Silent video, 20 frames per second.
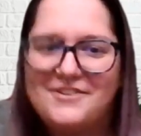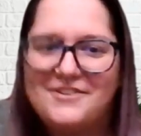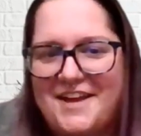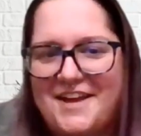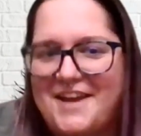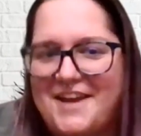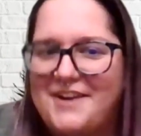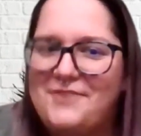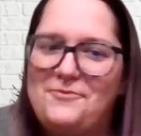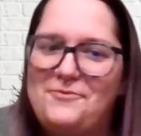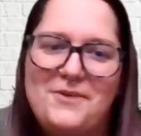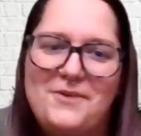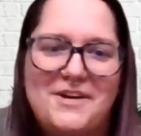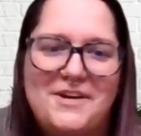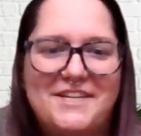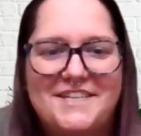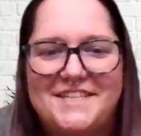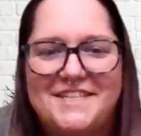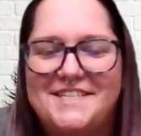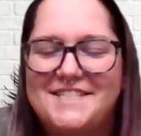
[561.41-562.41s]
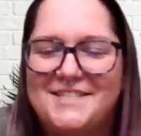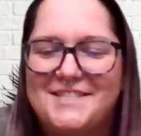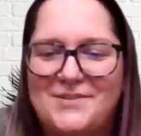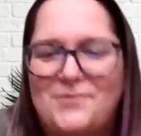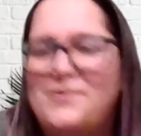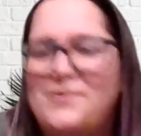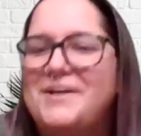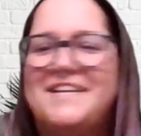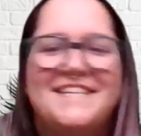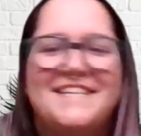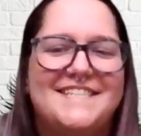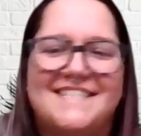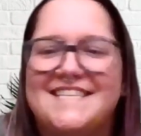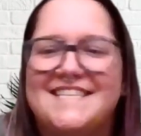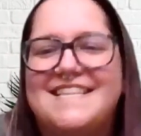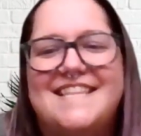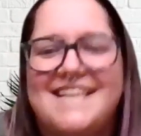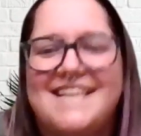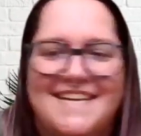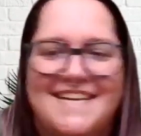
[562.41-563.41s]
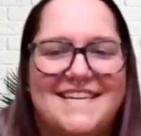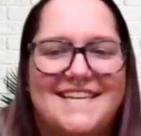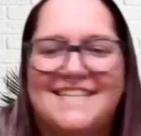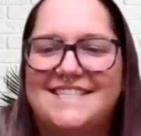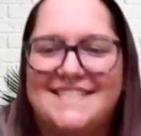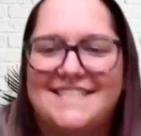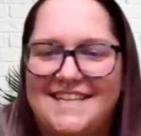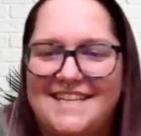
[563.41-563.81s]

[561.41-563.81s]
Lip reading: Like, what is this?